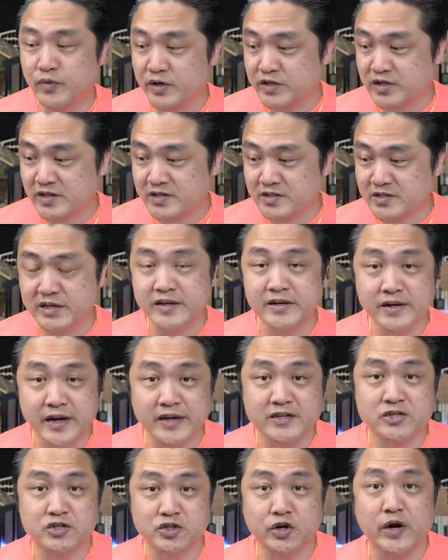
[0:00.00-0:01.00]
which is the
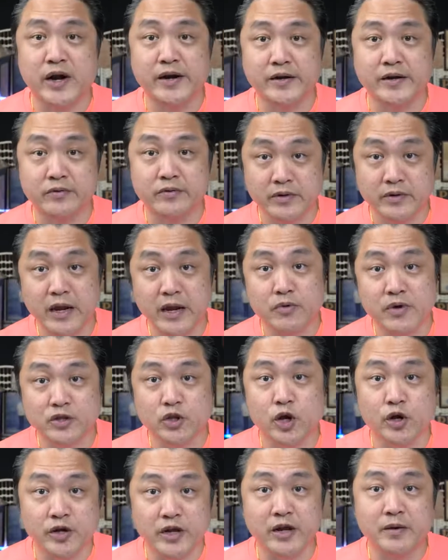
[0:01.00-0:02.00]
next trend that we're
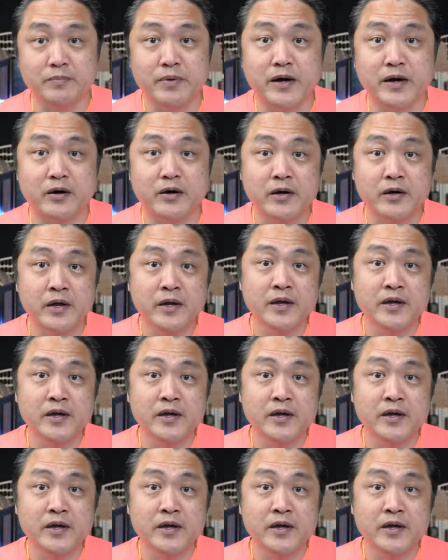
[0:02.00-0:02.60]
talking about.